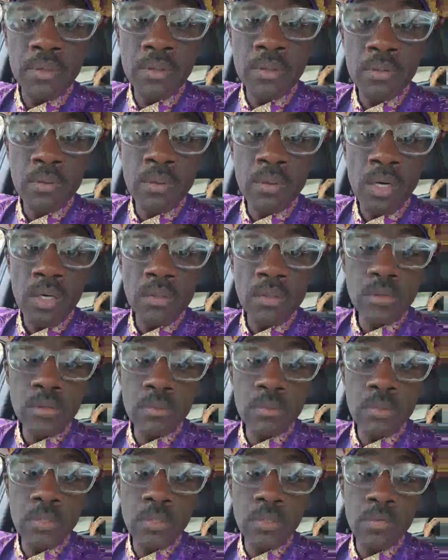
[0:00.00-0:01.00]
You awesome
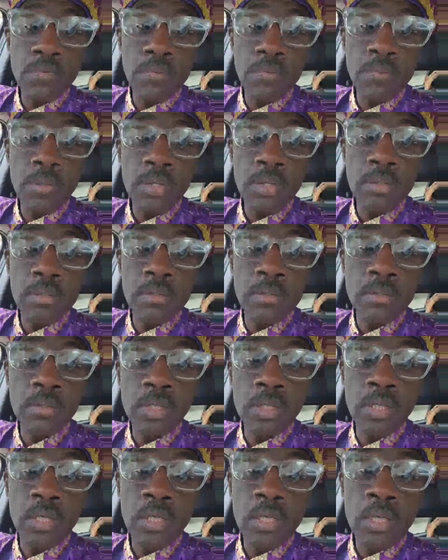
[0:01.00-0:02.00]
chief apostle,
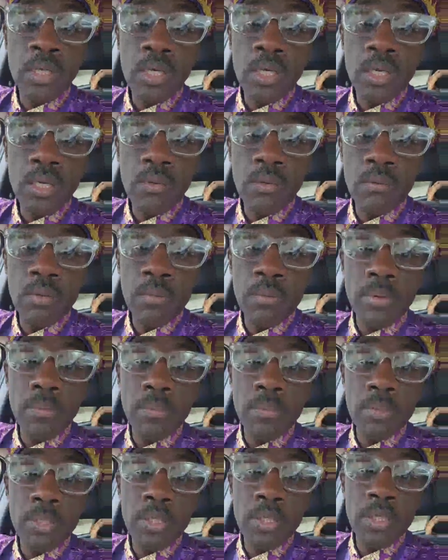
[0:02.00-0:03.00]
and we'll be
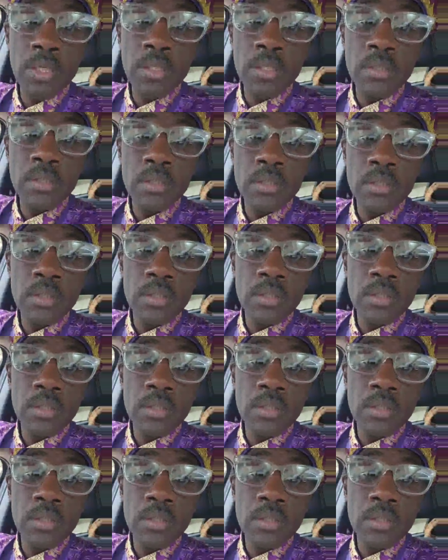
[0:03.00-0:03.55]
blessed.